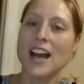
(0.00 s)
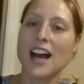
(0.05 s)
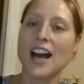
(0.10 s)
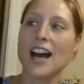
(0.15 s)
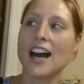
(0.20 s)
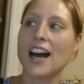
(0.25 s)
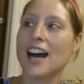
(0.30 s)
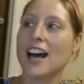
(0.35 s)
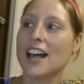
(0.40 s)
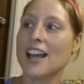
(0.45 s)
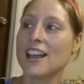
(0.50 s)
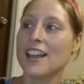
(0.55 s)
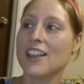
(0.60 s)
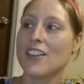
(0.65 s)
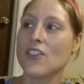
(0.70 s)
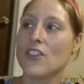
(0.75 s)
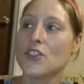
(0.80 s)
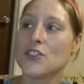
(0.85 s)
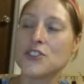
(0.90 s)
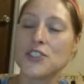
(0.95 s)
Uh,
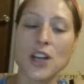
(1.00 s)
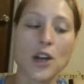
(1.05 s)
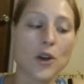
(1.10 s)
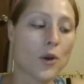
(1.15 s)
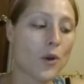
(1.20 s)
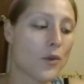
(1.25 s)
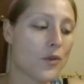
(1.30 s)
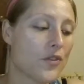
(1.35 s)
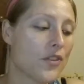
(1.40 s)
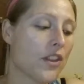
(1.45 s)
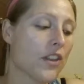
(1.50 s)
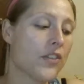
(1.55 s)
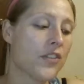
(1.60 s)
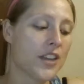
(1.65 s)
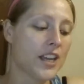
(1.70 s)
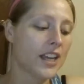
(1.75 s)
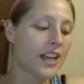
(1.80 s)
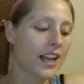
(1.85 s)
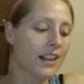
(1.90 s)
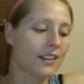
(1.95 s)
so the
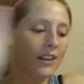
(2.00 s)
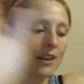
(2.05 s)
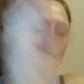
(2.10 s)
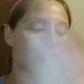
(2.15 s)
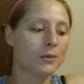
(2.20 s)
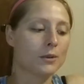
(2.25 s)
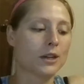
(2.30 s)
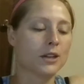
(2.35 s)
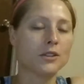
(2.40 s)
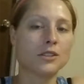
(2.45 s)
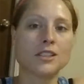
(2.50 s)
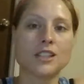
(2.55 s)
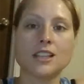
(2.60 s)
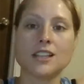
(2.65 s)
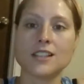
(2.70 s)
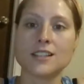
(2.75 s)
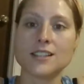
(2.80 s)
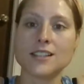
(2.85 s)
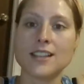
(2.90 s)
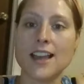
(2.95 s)
thing I love the most
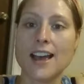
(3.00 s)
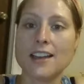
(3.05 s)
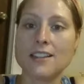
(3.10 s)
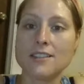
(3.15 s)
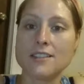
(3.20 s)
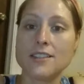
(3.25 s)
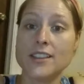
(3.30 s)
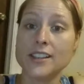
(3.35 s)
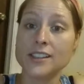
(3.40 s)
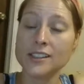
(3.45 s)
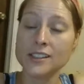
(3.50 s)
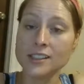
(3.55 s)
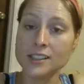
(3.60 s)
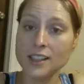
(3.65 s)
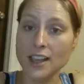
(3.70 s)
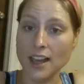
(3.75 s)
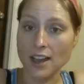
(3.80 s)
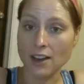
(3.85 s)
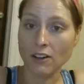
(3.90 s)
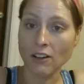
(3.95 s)
is that this
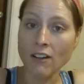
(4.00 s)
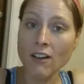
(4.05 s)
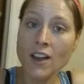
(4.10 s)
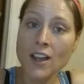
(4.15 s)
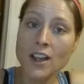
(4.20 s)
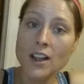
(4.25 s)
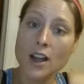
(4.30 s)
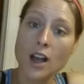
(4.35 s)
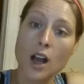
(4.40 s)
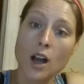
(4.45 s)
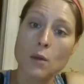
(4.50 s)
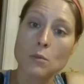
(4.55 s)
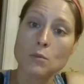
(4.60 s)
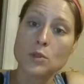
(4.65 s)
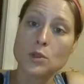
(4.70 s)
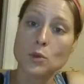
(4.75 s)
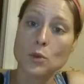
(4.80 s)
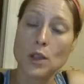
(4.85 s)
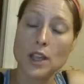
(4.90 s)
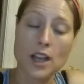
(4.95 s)
scale
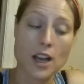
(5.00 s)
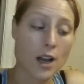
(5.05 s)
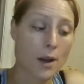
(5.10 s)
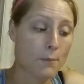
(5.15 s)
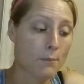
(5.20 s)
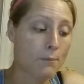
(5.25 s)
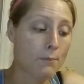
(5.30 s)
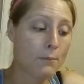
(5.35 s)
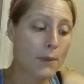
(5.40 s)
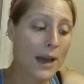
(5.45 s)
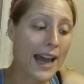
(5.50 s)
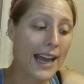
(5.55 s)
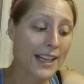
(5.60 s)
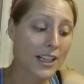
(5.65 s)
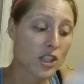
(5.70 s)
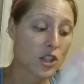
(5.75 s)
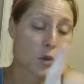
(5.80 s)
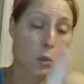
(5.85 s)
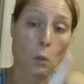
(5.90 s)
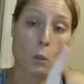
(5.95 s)
comes um,
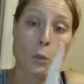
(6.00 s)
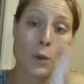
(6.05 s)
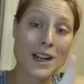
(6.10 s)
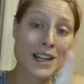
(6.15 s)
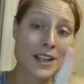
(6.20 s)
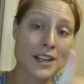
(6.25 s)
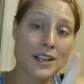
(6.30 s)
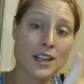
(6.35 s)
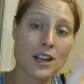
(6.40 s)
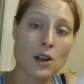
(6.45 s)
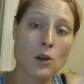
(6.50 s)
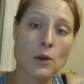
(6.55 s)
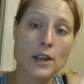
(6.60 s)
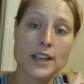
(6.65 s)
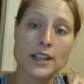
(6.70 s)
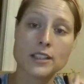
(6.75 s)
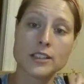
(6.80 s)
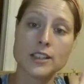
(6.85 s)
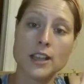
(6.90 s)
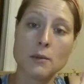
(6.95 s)
packaged ready to go
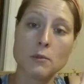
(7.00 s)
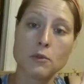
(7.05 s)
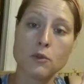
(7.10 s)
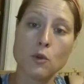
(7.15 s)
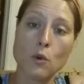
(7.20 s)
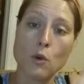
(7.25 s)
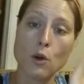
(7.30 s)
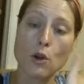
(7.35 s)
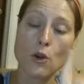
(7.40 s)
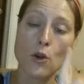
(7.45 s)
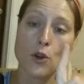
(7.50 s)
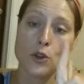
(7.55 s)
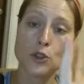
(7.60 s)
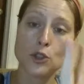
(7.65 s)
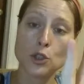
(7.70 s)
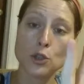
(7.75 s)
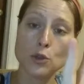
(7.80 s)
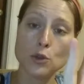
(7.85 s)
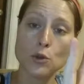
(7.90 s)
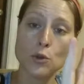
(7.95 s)
except for
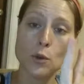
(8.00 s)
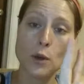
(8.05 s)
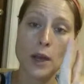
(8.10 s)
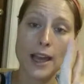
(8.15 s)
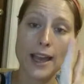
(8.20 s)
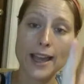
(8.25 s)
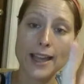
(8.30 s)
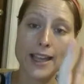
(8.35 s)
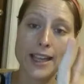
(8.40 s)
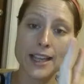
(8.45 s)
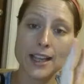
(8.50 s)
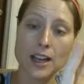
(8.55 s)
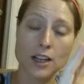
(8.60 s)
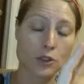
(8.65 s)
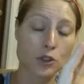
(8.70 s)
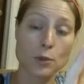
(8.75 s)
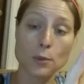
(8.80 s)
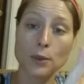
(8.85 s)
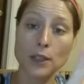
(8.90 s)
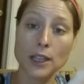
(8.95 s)
two A, uh,
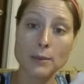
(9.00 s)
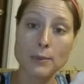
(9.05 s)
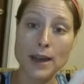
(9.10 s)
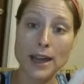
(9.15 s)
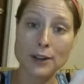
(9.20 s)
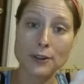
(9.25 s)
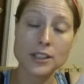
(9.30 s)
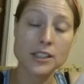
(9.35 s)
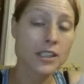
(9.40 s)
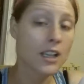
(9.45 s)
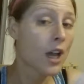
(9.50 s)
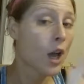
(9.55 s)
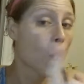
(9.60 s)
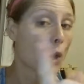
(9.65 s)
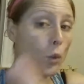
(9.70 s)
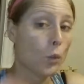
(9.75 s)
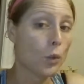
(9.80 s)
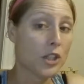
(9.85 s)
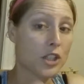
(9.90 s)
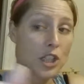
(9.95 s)
AAA batteries,
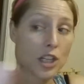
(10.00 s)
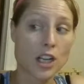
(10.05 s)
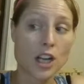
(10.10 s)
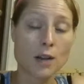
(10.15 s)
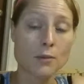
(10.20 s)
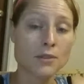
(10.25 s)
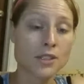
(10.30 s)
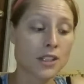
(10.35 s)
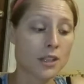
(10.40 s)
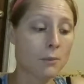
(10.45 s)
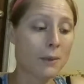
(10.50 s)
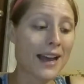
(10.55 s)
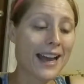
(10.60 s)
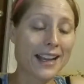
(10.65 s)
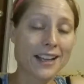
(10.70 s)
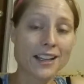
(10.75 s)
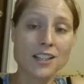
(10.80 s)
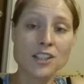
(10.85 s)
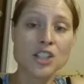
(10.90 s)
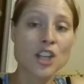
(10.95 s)
which comes in the
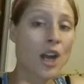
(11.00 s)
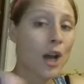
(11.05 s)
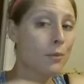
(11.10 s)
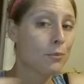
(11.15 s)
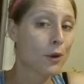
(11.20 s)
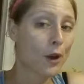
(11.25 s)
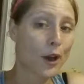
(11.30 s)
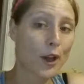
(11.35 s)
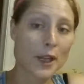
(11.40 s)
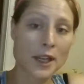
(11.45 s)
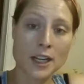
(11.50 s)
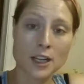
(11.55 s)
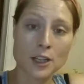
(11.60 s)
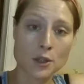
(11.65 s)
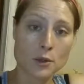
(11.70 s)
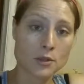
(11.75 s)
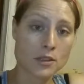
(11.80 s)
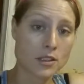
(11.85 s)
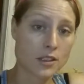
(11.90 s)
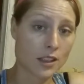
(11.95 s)
package, but all you gotta
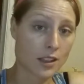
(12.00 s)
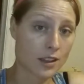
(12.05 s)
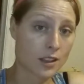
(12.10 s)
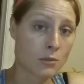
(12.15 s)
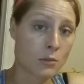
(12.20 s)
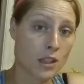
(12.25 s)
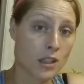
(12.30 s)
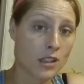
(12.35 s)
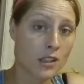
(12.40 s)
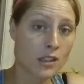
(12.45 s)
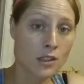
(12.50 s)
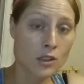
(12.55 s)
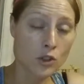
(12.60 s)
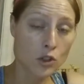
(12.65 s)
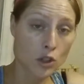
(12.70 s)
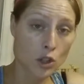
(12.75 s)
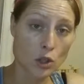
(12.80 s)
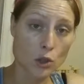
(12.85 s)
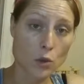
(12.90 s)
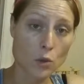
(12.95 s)
do is stick them in
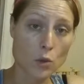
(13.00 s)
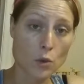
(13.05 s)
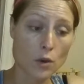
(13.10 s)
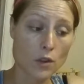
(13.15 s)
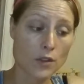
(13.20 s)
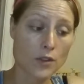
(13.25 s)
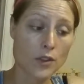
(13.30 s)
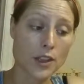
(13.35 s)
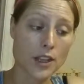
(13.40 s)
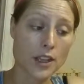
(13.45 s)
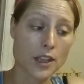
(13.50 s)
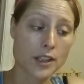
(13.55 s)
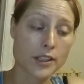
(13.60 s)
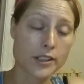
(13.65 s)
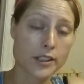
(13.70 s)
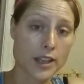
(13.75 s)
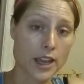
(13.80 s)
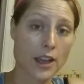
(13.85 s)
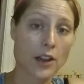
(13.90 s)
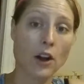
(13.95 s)
to the
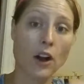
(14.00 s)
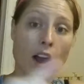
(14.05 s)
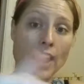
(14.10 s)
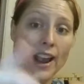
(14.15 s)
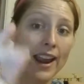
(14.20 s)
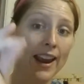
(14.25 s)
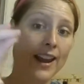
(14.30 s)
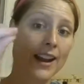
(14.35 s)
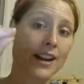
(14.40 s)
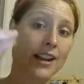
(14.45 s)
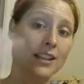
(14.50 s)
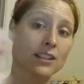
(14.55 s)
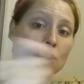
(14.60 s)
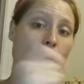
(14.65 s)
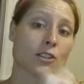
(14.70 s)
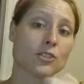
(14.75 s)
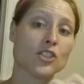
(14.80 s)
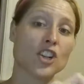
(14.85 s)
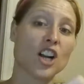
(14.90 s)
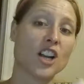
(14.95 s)
scale and it
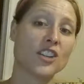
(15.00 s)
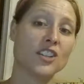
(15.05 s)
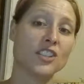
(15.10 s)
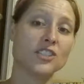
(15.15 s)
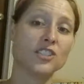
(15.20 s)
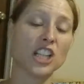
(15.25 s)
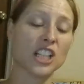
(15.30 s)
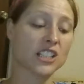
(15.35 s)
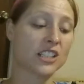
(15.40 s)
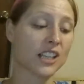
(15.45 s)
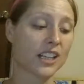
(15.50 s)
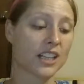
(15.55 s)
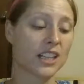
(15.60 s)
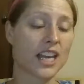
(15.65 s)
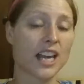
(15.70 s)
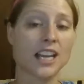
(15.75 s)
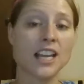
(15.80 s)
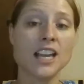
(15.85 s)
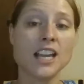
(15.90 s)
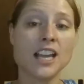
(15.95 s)
turns on just like
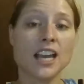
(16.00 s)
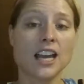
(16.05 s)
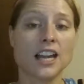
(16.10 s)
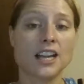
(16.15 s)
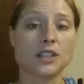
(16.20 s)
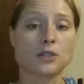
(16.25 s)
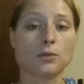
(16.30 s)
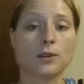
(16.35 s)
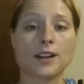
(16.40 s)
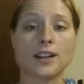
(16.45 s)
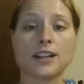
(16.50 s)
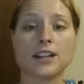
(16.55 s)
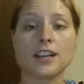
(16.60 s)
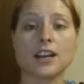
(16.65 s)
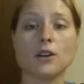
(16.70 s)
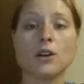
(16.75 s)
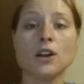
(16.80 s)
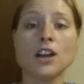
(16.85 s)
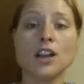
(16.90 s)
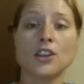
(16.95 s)
that and it's ready to
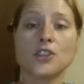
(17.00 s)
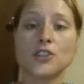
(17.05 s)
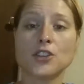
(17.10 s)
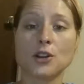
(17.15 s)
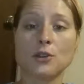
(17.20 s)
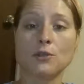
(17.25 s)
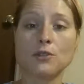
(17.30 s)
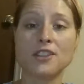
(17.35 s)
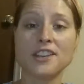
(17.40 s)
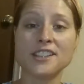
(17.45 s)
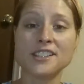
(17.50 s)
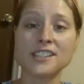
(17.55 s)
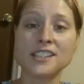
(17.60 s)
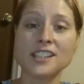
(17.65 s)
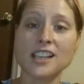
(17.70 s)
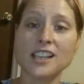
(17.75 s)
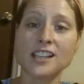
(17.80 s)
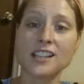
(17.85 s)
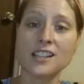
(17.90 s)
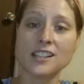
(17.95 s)
go. So this
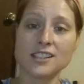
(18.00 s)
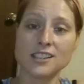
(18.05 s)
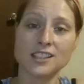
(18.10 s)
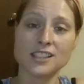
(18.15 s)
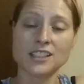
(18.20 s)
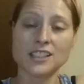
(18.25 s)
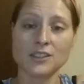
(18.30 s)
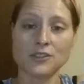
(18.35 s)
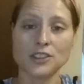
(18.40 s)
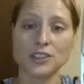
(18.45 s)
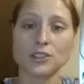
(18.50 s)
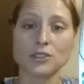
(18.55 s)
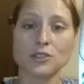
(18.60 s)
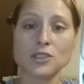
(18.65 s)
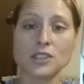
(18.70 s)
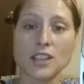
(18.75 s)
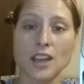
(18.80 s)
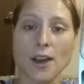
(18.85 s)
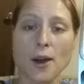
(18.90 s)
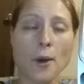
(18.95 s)
is the nifty little
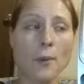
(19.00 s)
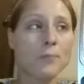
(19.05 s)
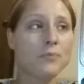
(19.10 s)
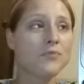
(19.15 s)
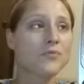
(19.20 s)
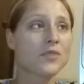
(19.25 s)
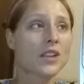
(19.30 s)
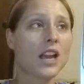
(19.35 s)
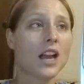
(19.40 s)
scale.